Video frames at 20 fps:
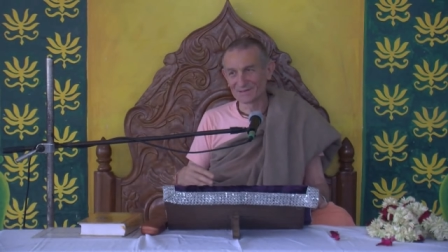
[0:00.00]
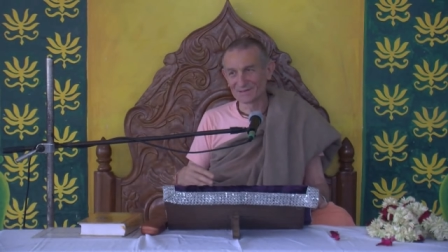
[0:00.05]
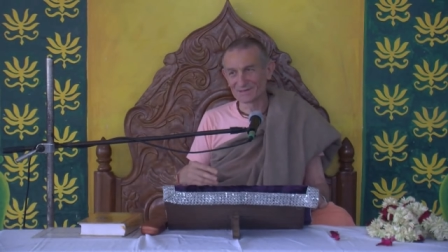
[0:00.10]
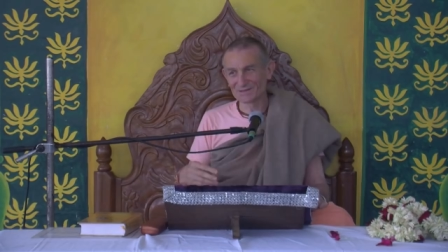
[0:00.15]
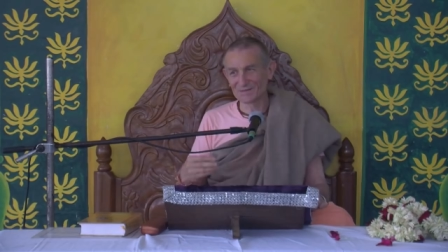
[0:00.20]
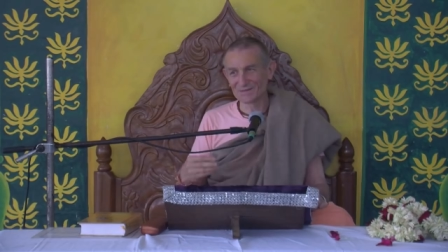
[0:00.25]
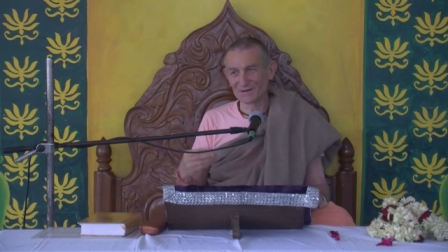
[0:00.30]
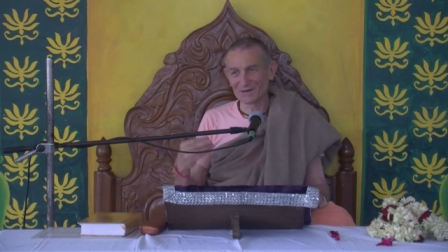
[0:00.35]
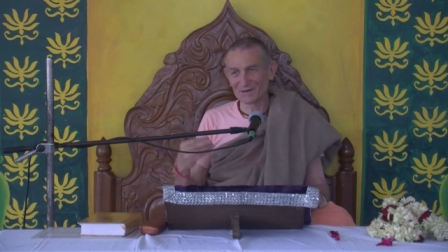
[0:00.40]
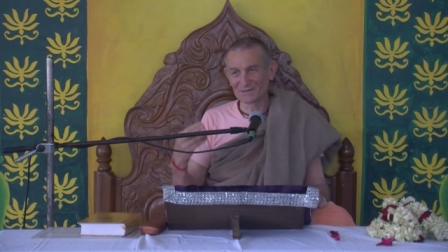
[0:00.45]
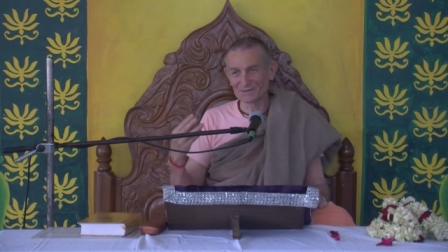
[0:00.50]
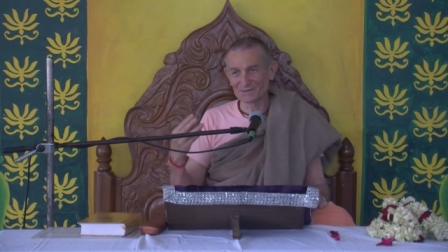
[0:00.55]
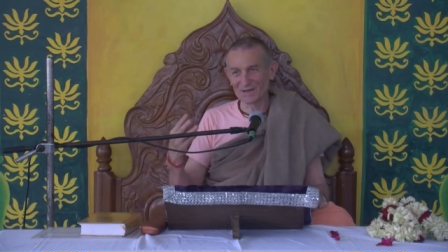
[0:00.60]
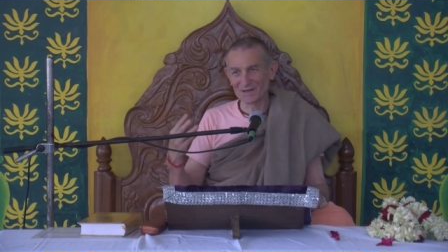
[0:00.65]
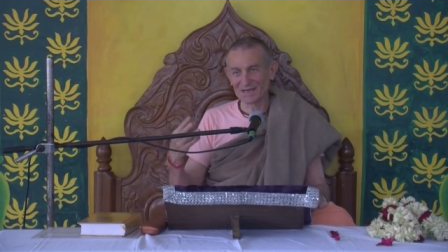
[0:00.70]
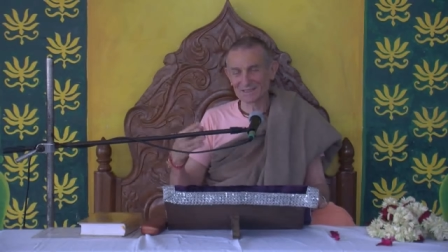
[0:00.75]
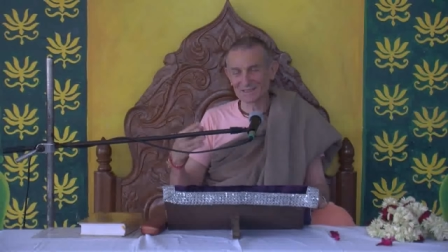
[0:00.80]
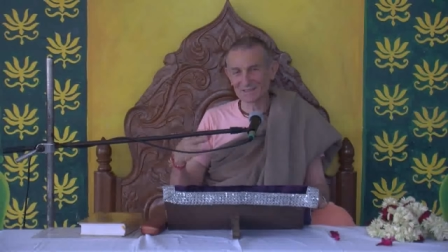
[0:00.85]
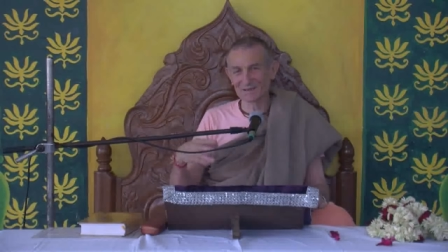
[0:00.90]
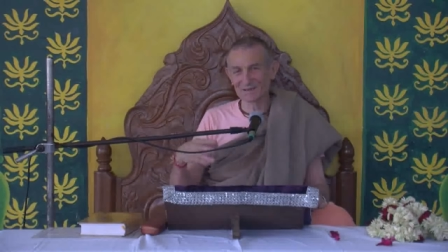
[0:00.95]
because of her
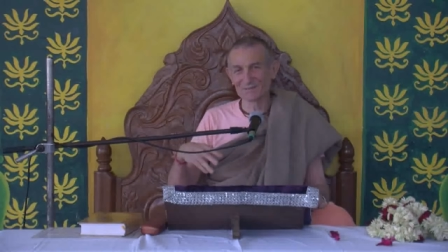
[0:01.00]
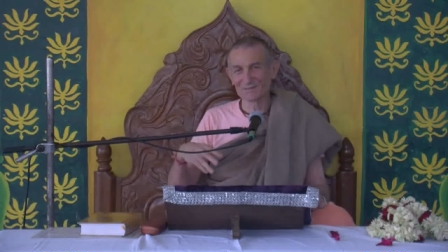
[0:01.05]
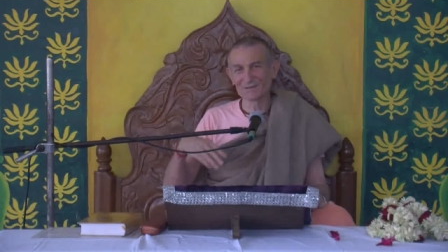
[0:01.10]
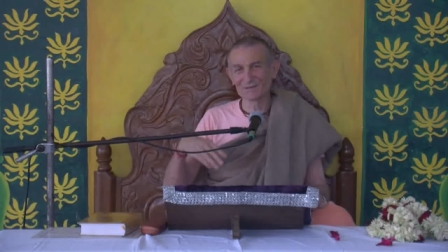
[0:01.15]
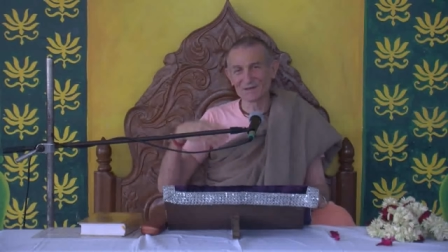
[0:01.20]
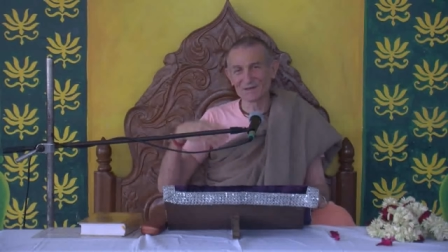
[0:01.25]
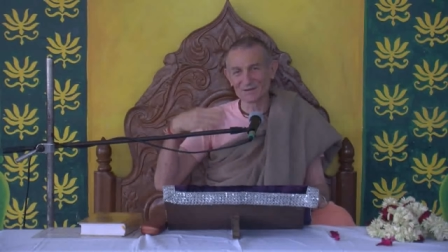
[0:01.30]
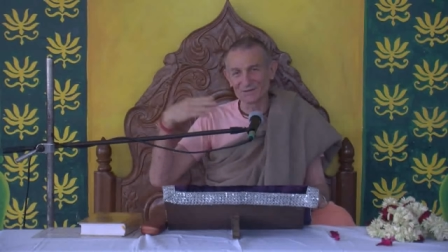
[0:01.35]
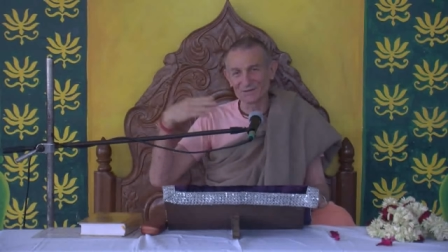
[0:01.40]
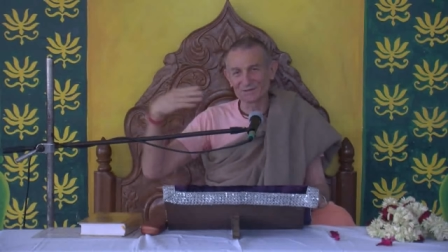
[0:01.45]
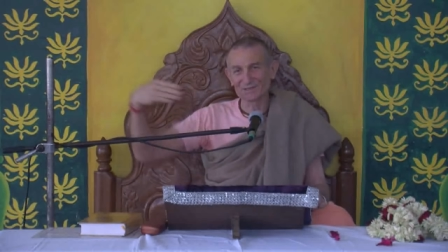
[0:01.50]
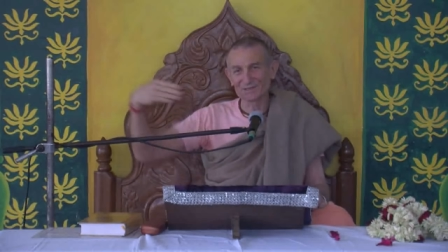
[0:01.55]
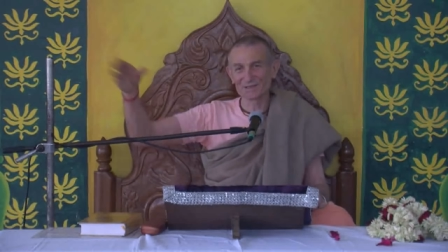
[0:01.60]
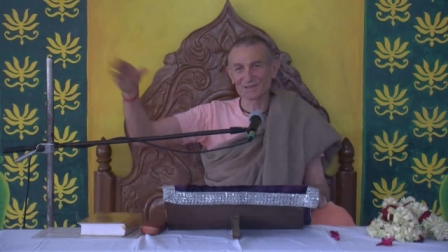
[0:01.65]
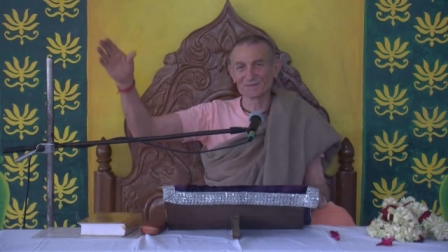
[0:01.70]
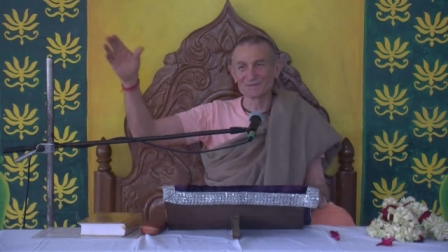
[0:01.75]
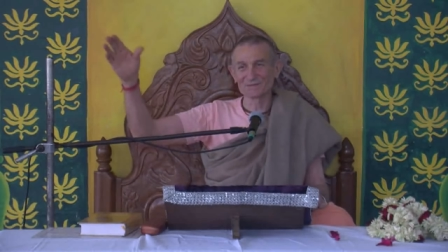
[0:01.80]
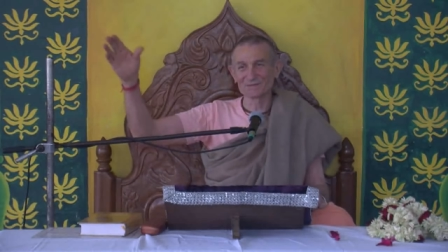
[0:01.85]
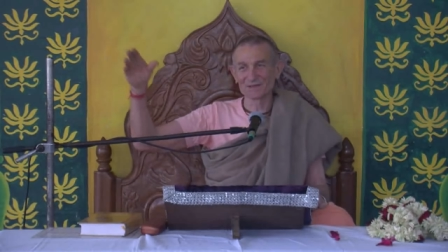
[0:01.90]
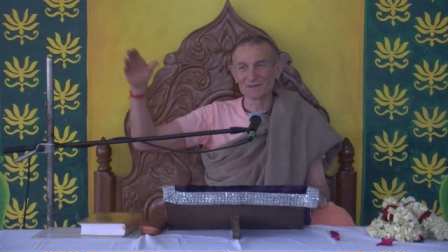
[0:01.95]
attraction and beauty,
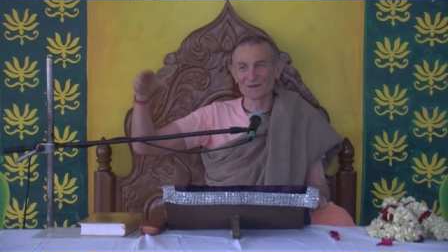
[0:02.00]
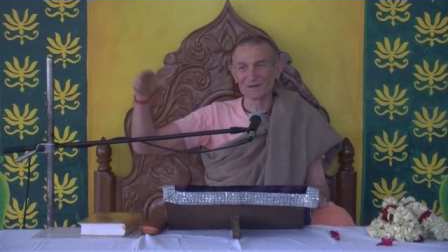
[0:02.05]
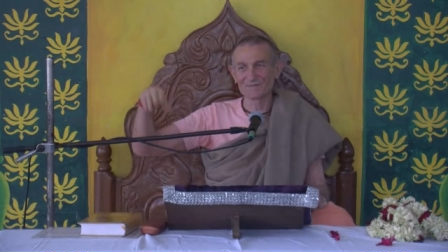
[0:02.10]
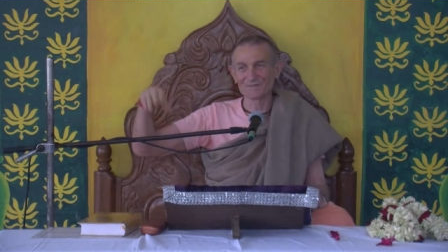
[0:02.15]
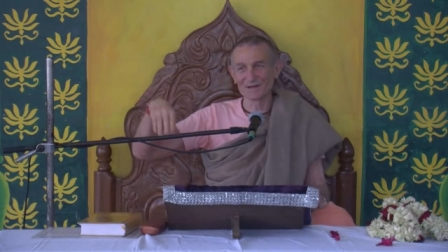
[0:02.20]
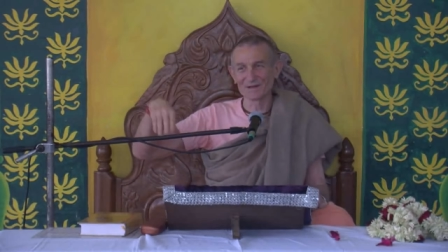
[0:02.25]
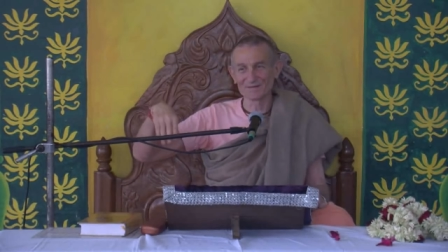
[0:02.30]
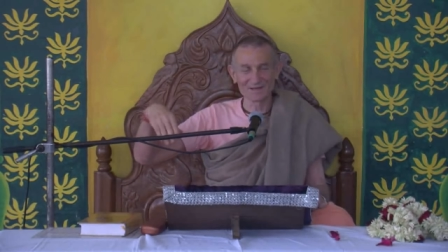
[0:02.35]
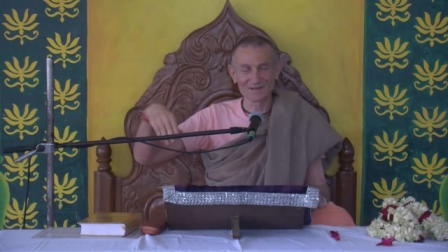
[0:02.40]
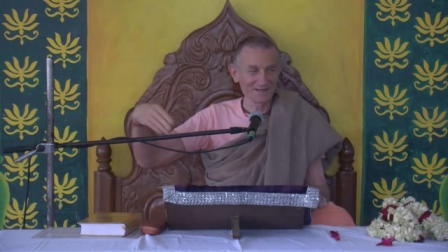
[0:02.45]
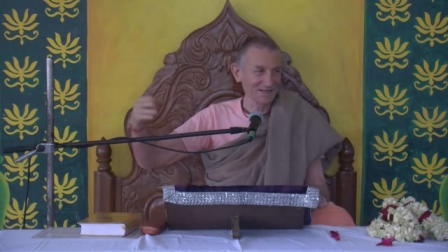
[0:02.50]
Krishna himself left.